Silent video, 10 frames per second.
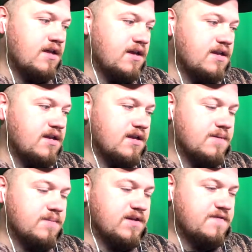at
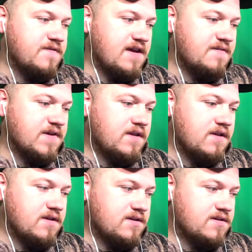I believe 5
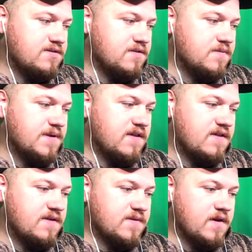o'clock. So we
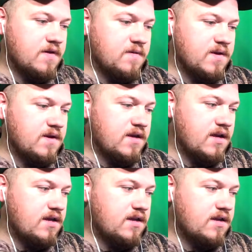got that one going,
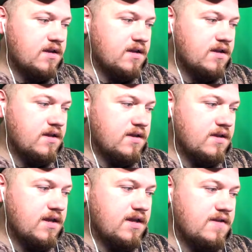and
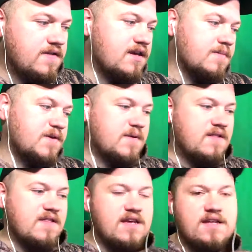anything in
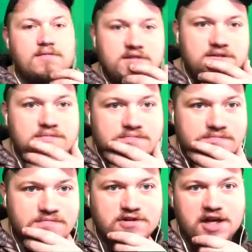between then, just
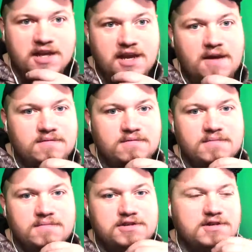check it out and
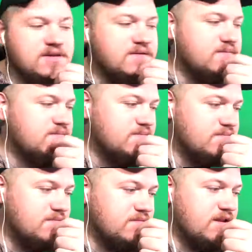make sure you
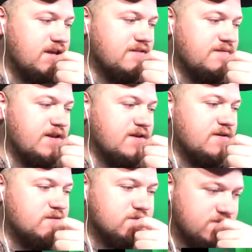like the
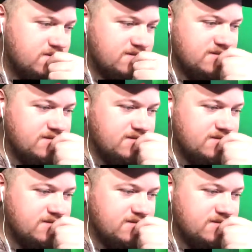videos.